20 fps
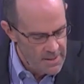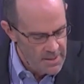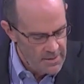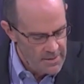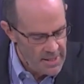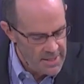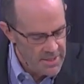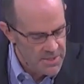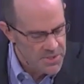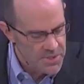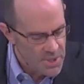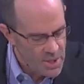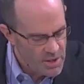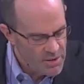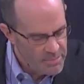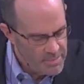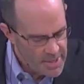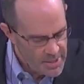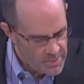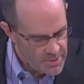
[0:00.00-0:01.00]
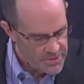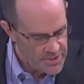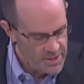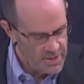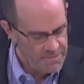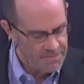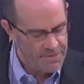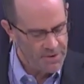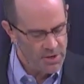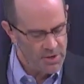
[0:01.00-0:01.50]
that he served me within the
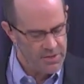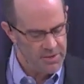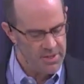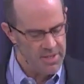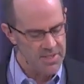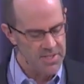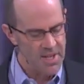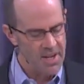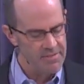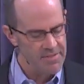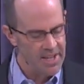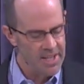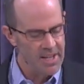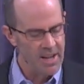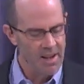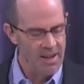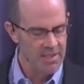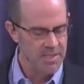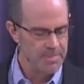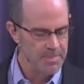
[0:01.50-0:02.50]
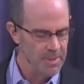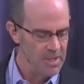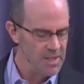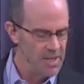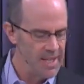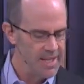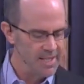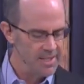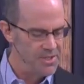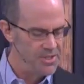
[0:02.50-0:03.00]
furtherance of the gospel
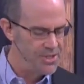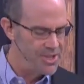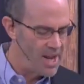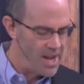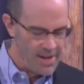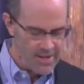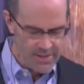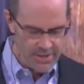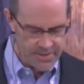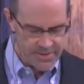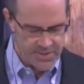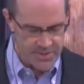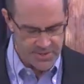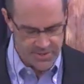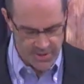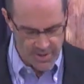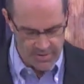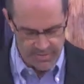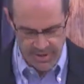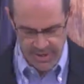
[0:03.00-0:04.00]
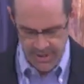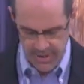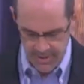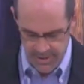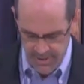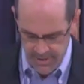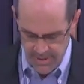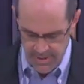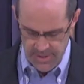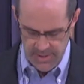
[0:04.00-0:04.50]
like a child serving
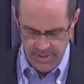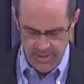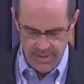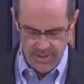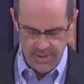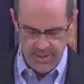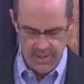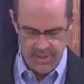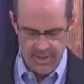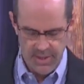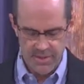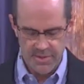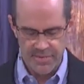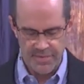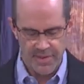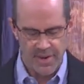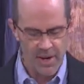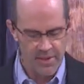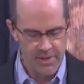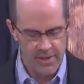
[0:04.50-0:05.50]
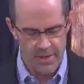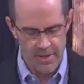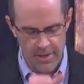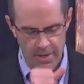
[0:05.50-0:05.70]
his father.